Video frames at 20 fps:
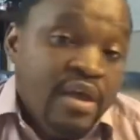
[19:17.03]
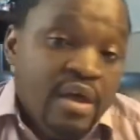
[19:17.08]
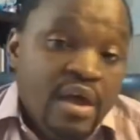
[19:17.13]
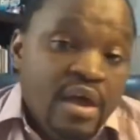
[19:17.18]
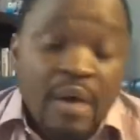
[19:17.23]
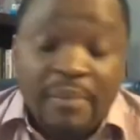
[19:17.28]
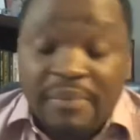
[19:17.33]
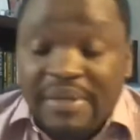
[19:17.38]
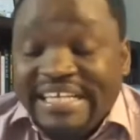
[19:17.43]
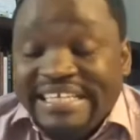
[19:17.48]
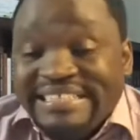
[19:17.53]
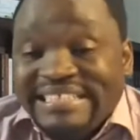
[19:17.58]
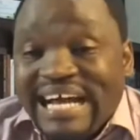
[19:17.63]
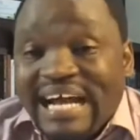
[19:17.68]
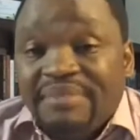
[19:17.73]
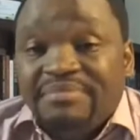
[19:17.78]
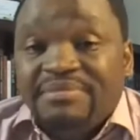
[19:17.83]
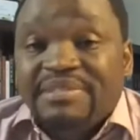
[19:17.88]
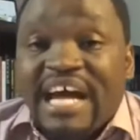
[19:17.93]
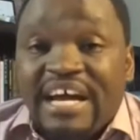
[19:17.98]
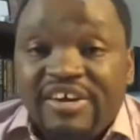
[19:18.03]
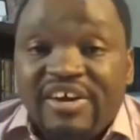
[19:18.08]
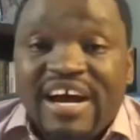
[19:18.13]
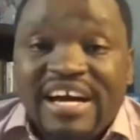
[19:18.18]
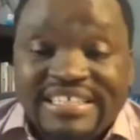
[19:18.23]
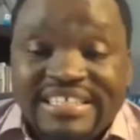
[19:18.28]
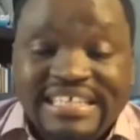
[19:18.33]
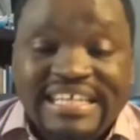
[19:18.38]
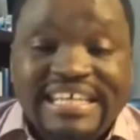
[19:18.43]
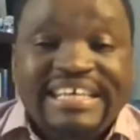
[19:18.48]
How many times are you
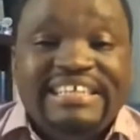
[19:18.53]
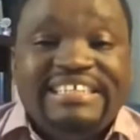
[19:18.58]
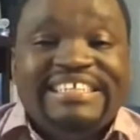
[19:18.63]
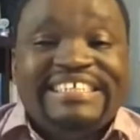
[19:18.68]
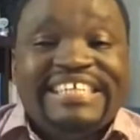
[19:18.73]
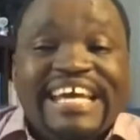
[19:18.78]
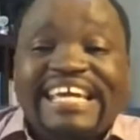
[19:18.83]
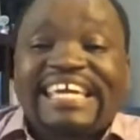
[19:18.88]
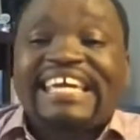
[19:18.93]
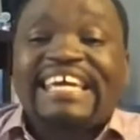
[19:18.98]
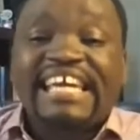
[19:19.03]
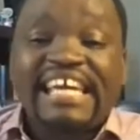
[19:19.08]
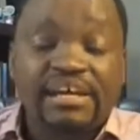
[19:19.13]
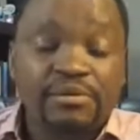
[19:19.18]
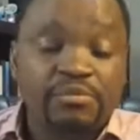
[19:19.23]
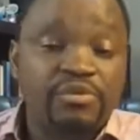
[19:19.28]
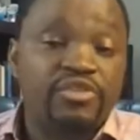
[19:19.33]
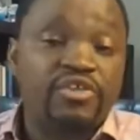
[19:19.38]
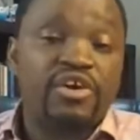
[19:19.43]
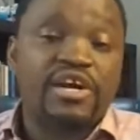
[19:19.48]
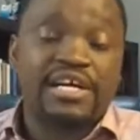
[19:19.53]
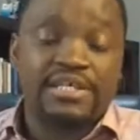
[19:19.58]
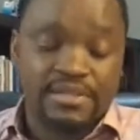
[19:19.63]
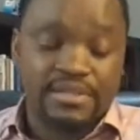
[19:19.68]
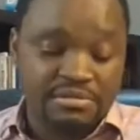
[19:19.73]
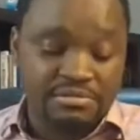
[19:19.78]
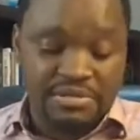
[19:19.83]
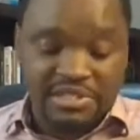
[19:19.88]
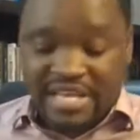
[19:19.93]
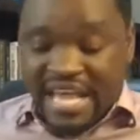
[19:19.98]
actually checking in with your
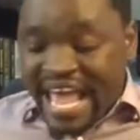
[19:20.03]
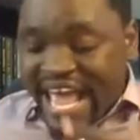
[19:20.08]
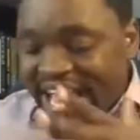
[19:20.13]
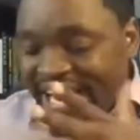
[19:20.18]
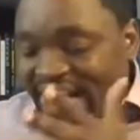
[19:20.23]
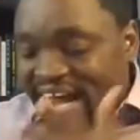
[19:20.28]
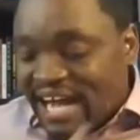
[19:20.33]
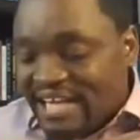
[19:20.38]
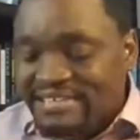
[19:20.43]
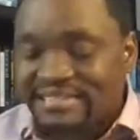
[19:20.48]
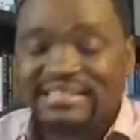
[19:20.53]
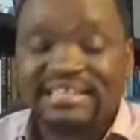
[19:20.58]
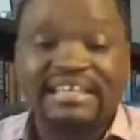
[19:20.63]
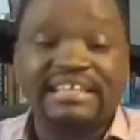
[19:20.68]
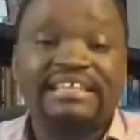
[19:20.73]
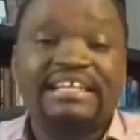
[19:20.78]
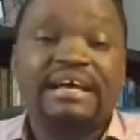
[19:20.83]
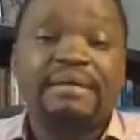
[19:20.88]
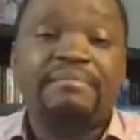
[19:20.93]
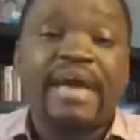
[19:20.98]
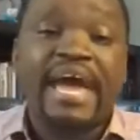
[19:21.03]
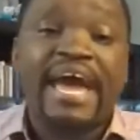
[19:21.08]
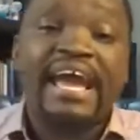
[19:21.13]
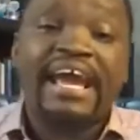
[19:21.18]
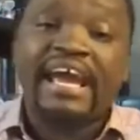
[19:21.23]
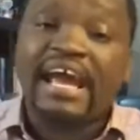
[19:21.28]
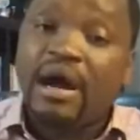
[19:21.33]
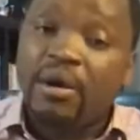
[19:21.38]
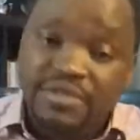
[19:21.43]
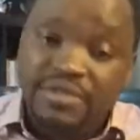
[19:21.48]
customers and asking them,
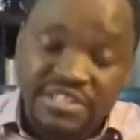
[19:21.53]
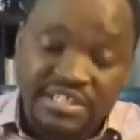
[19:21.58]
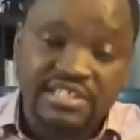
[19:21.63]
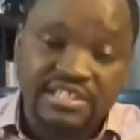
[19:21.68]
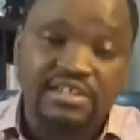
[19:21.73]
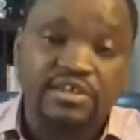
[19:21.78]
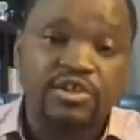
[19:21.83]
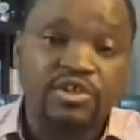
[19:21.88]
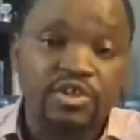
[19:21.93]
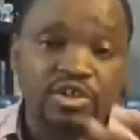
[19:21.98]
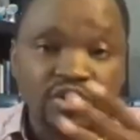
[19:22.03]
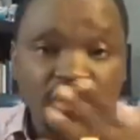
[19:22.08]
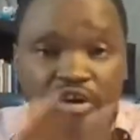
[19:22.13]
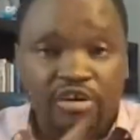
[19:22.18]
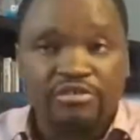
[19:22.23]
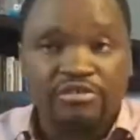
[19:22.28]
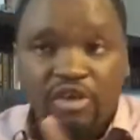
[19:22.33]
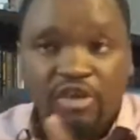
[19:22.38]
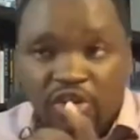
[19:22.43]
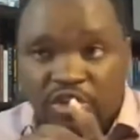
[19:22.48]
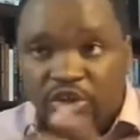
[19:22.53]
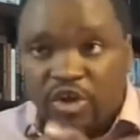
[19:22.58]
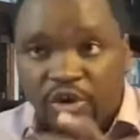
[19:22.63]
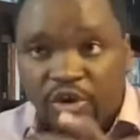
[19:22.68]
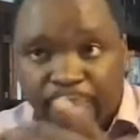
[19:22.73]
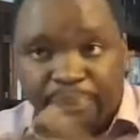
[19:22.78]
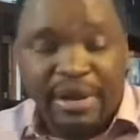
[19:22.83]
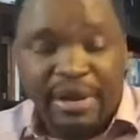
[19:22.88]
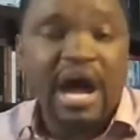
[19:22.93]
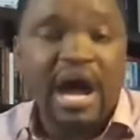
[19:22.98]
hey, are we still on, on,
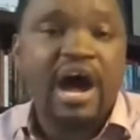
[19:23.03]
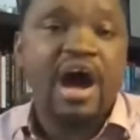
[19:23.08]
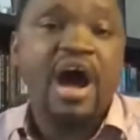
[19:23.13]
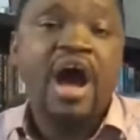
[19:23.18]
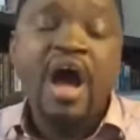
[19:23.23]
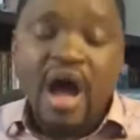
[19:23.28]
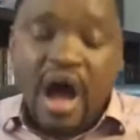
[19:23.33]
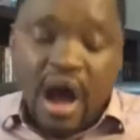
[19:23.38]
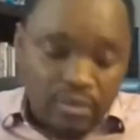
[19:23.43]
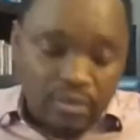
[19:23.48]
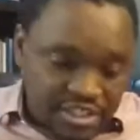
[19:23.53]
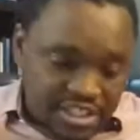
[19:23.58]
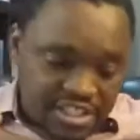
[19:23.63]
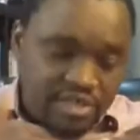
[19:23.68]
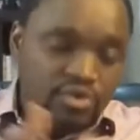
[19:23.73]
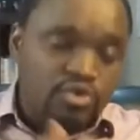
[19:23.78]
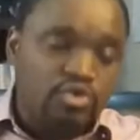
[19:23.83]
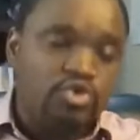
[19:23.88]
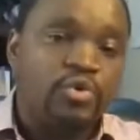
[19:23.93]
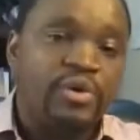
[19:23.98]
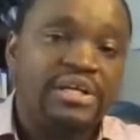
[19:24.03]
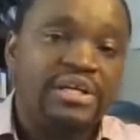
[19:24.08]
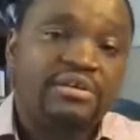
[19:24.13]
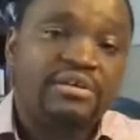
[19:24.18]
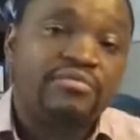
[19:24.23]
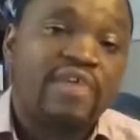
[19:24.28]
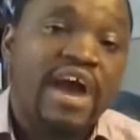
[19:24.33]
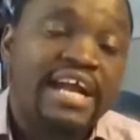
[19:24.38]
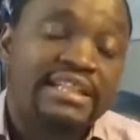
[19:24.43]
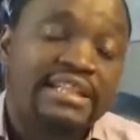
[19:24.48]
on par? Are we still doing the
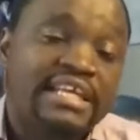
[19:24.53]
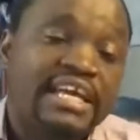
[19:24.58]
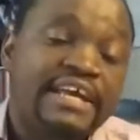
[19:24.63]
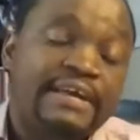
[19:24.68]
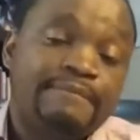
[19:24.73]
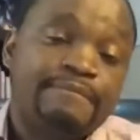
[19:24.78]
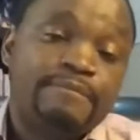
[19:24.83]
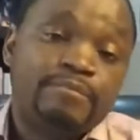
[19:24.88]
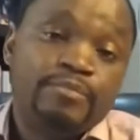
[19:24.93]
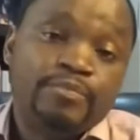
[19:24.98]
right thing?